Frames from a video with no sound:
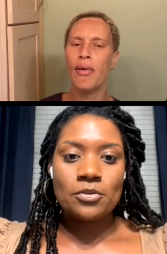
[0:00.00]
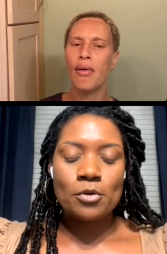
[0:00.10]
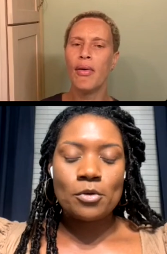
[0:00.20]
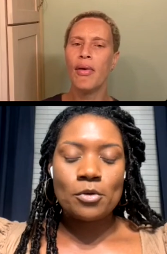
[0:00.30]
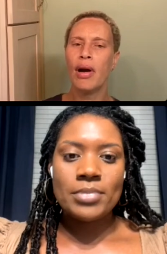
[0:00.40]
Speaker 1: my
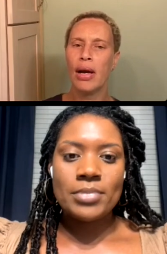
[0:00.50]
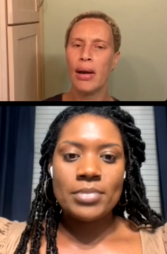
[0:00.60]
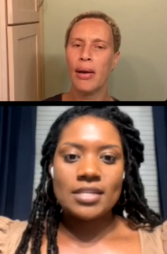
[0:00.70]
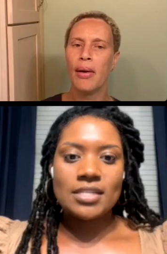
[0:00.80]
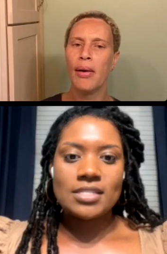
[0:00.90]

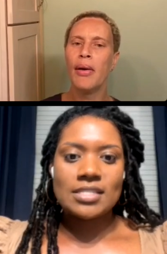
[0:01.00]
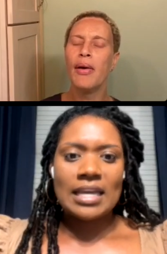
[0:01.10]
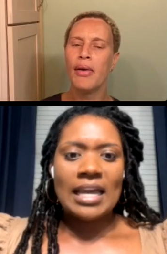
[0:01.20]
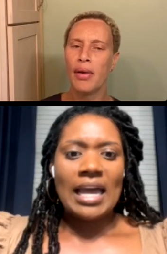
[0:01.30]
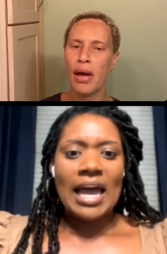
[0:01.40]
business,
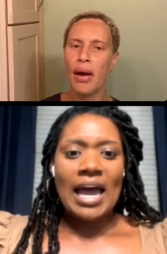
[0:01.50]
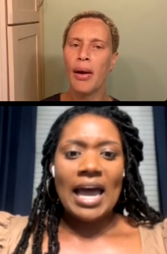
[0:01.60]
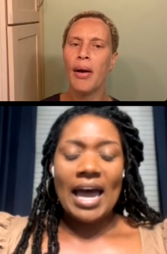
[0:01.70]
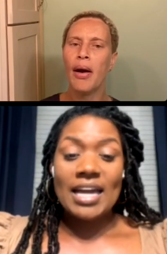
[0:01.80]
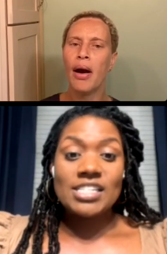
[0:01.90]
I
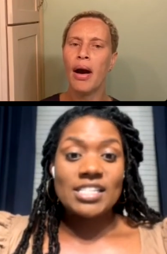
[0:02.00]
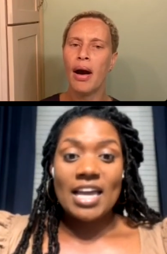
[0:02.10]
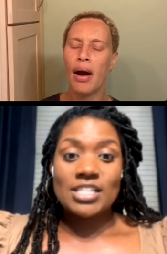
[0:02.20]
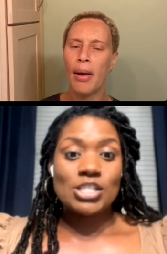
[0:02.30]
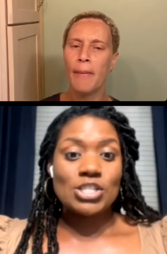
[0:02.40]
just had to
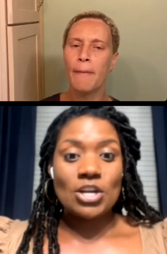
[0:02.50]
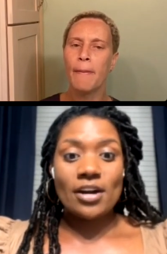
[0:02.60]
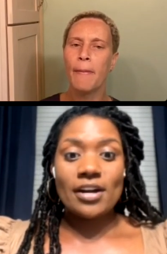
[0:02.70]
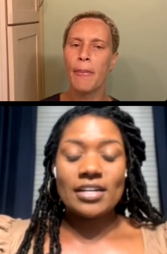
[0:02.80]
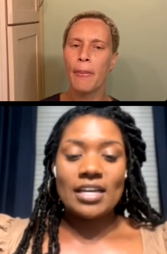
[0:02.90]
start.
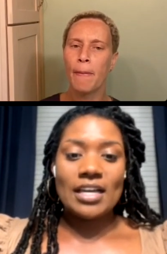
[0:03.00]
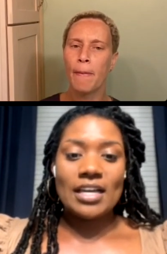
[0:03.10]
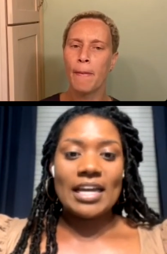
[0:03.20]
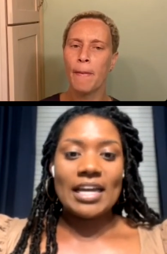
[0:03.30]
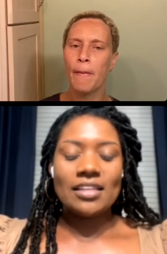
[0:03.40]
Like,
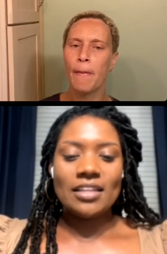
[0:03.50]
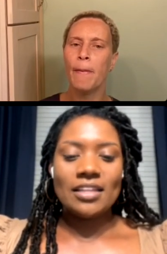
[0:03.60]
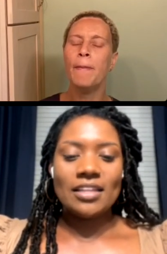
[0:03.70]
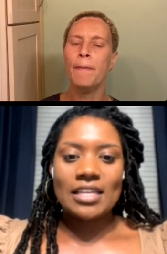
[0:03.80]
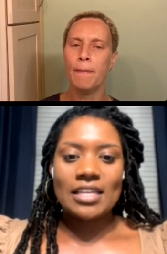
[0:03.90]

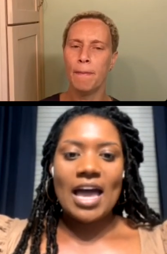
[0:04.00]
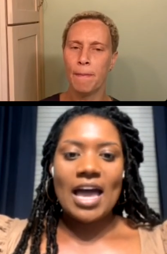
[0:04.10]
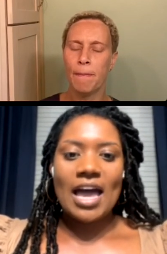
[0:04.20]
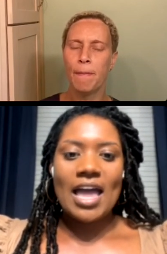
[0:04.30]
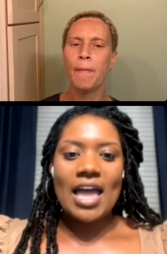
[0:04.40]
luckily mm-hmm. I
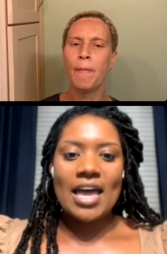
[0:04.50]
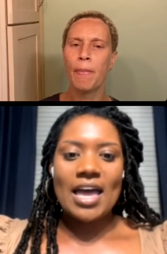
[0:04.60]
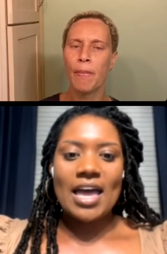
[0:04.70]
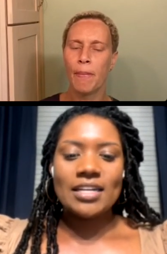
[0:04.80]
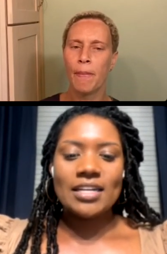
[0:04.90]
had,
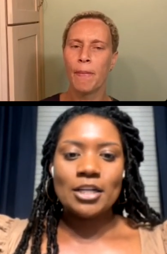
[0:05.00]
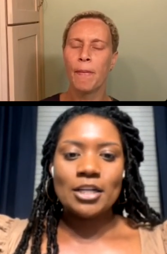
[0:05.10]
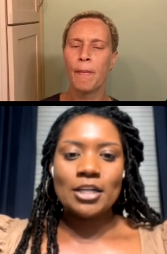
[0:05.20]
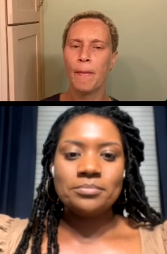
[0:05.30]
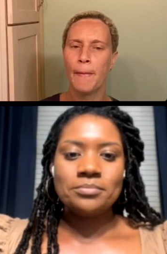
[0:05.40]
um,
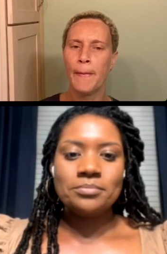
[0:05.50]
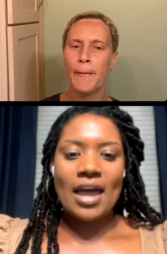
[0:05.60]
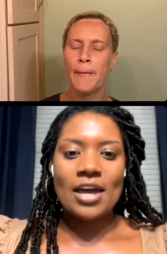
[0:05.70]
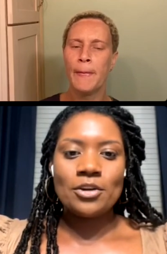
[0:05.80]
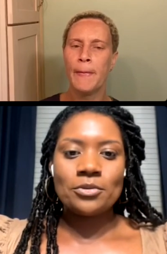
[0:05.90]
I had a
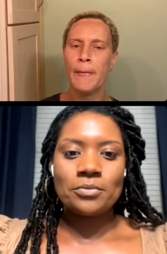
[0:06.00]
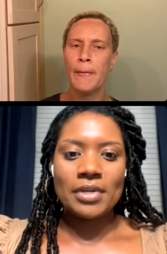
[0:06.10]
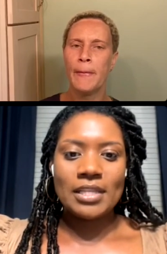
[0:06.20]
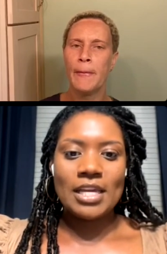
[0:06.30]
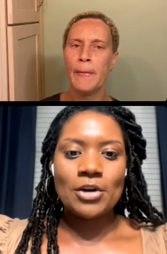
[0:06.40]
really
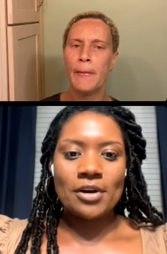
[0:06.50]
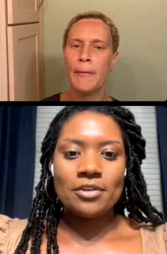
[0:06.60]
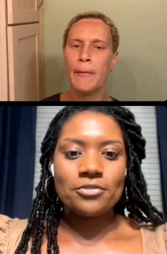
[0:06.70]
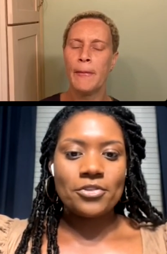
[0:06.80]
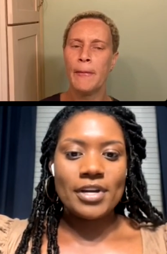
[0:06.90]
great
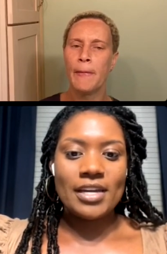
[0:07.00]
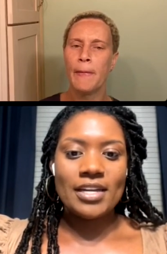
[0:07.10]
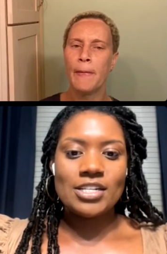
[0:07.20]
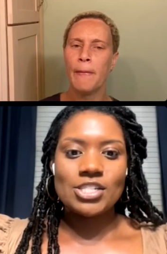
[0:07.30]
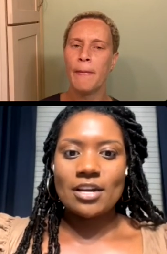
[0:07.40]
friend,
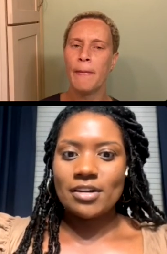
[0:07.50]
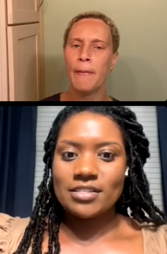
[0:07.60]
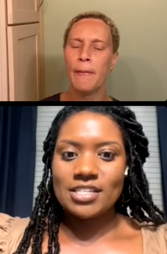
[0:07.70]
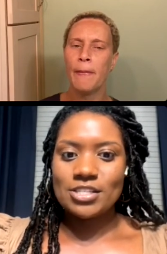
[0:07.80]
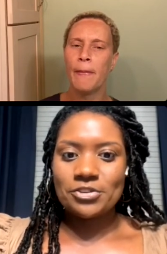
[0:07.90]
shout out to
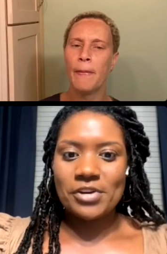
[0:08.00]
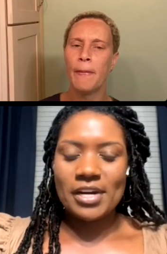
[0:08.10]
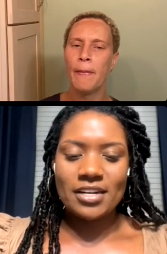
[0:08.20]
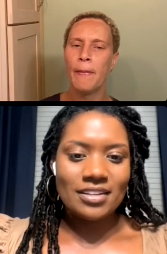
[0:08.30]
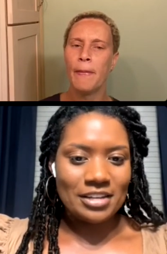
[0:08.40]
Serena
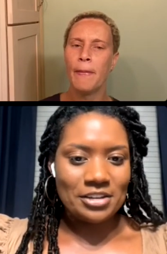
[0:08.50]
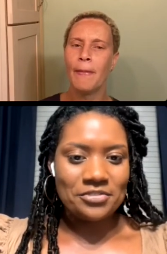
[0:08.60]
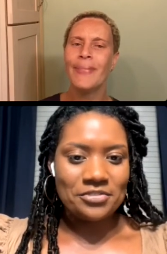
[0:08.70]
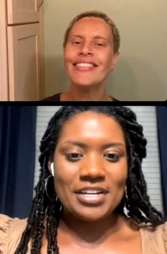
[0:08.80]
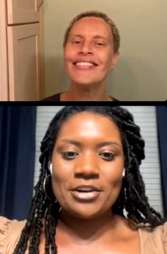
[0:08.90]
of
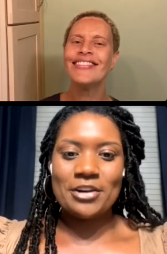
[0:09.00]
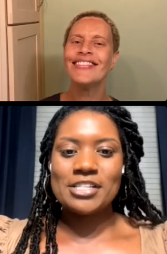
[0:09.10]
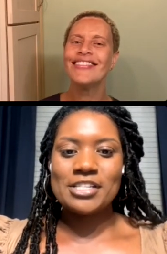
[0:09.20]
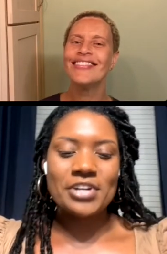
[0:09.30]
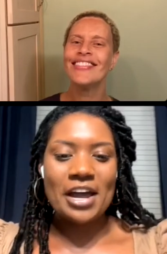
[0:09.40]
Aneris
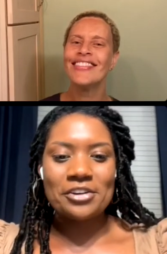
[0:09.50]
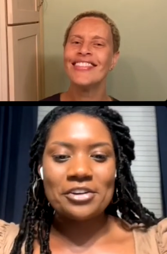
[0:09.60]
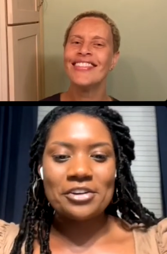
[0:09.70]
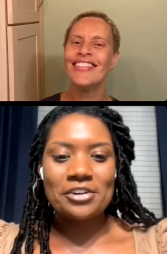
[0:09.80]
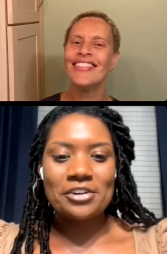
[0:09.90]
Photography.